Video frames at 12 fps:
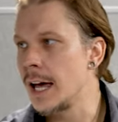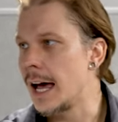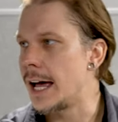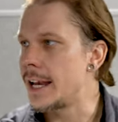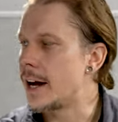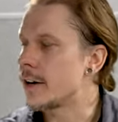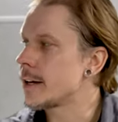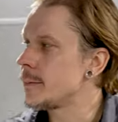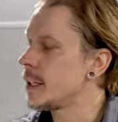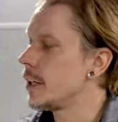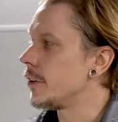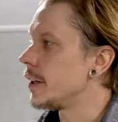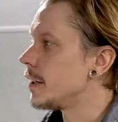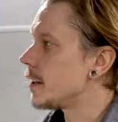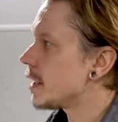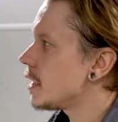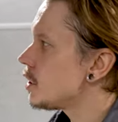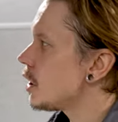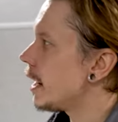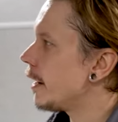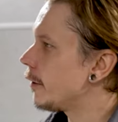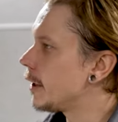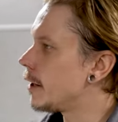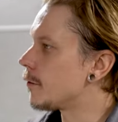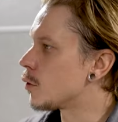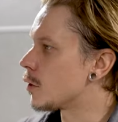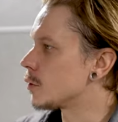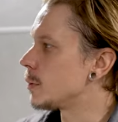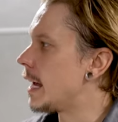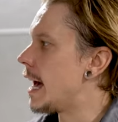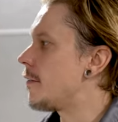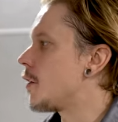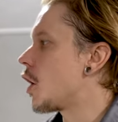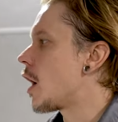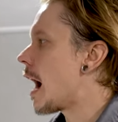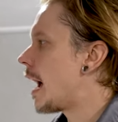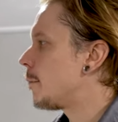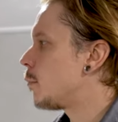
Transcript: Uh, now coming here into the kitchen area, of course we have our high